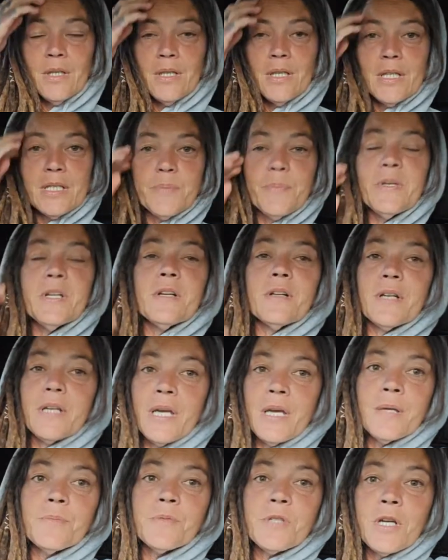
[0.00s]
It's been a
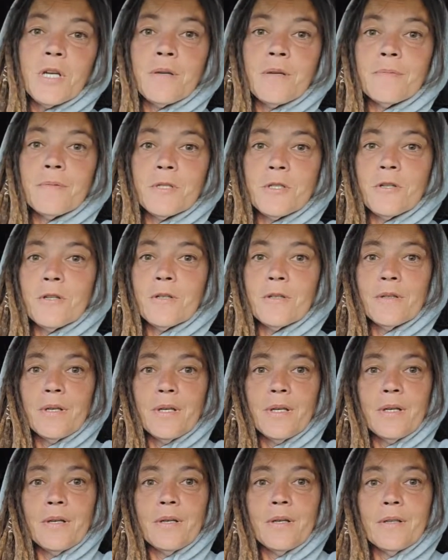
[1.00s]
game changer
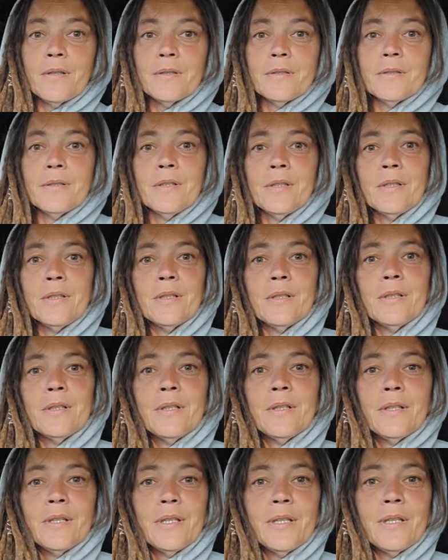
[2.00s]
and a
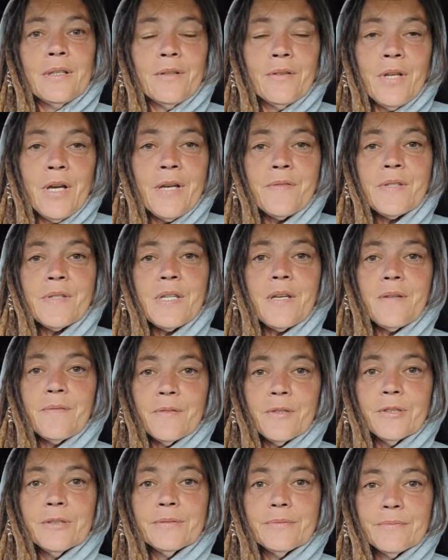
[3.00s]

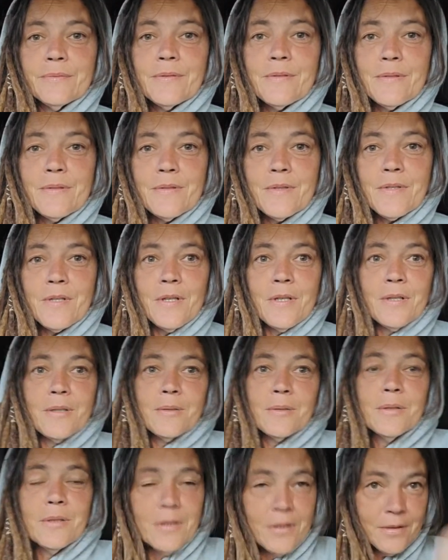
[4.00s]
lifesaver.
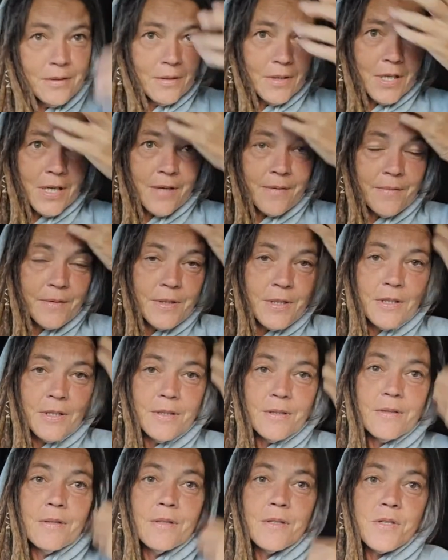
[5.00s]
So having
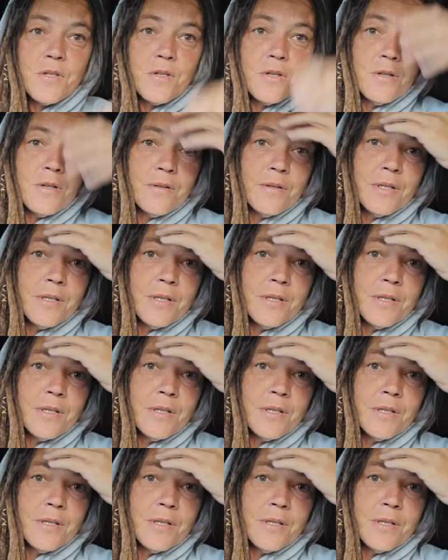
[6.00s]
the Starlink